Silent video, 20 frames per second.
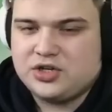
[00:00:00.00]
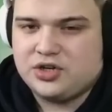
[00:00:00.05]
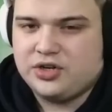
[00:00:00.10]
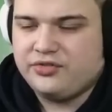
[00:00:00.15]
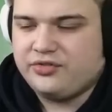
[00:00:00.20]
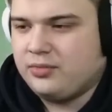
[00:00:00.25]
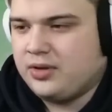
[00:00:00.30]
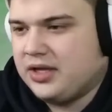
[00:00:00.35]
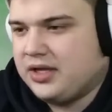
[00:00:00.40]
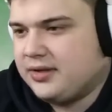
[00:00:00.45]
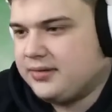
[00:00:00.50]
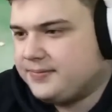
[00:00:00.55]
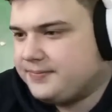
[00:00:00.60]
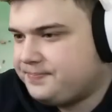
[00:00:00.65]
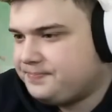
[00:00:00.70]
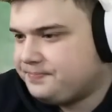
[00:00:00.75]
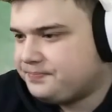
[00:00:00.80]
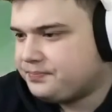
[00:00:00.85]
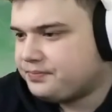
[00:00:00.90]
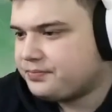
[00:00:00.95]
for me
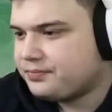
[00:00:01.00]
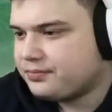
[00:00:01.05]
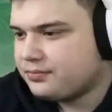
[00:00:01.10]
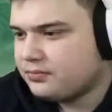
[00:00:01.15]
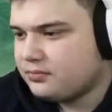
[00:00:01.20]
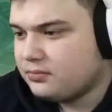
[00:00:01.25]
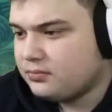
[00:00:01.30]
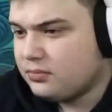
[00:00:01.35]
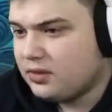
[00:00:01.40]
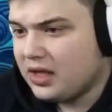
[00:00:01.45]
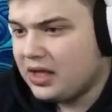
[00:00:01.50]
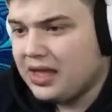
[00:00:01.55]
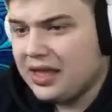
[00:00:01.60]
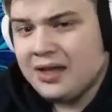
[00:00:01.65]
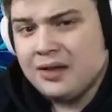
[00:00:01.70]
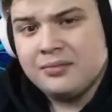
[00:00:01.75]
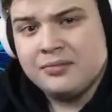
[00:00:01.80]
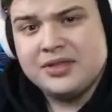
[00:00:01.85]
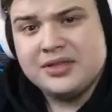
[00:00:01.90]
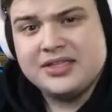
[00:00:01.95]

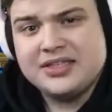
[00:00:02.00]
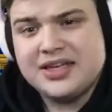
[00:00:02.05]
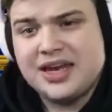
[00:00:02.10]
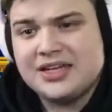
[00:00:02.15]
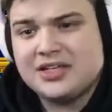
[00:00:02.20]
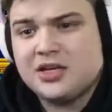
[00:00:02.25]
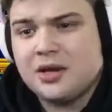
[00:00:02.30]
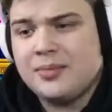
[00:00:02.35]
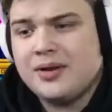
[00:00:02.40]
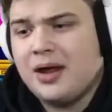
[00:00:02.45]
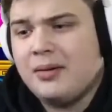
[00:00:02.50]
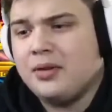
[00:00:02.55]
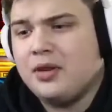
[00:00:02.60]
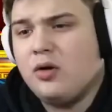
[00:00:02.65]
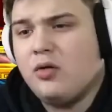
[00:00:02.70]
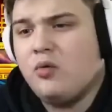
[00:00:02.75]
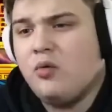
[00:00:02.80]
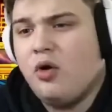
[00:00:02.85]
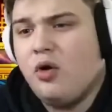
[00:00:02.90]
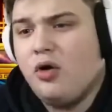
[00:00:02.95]
these guys comment down below
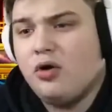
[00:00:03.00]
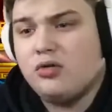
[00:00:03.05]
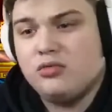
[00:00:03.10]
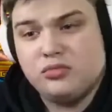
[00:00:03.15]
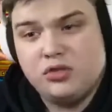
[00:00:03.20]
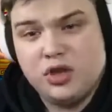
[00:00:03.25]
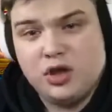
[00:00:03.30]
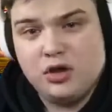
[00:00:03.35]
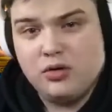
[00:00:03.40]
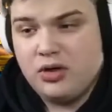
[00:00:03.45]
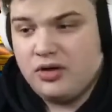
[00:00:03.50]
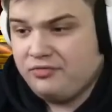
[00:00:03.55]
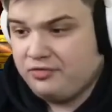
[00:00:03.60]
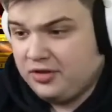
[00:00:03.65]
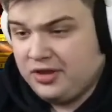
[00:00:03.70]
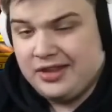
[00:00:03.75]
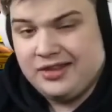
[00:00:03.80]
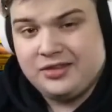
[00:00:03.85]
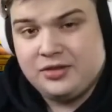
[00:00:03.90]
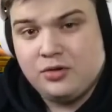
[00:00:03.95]
what you know if you
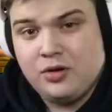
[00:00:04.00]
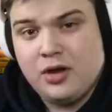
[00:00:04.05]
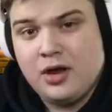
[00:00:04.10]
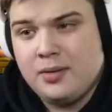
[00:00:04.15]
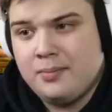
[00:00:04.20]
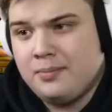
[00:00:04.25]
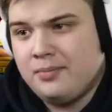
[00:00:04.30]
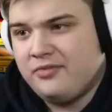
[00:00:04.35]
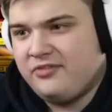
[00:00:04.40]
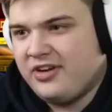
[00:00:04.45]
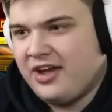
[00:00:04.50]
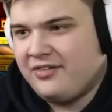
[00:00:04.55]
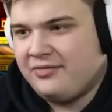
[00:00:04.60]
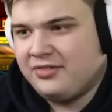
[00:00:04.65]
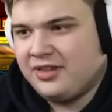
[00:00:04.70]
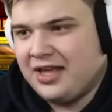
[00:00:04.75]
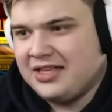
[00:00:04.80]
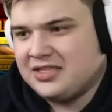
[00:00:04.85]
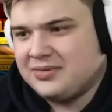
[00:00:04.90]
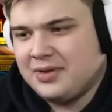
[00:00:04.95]
did do um five
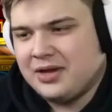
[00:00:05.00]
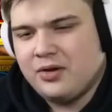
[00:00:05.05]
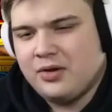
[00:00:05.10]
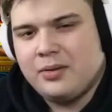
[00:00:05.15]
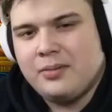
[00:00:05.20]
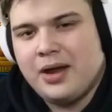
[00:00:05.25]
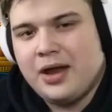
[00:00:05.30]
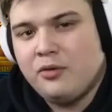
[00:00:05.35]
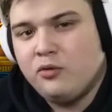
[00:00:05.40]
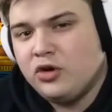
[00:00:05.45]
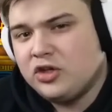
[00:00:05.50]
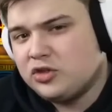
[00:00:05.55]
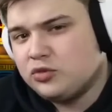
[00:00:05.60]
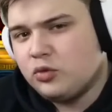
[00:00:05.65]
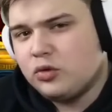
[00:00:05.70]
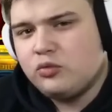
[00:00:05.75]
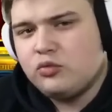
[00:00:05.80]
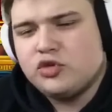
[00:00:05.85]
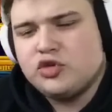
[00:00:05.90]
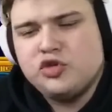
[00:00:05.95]
Lions mega buy which
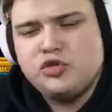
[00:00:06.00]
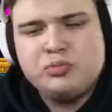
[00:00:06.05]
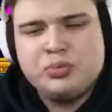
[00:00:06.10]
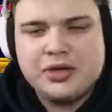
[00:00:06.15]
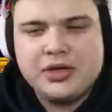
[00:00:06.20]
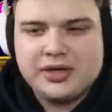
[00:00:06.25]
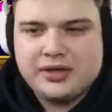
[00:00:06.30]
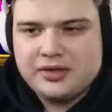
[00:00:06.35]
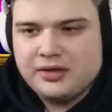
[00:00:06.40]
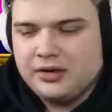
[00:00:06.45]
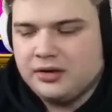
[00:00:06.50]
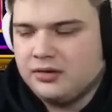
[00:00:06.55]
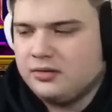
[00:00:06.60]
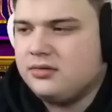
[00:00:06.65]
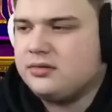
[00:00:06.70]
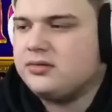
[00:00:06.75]
one would you pick you know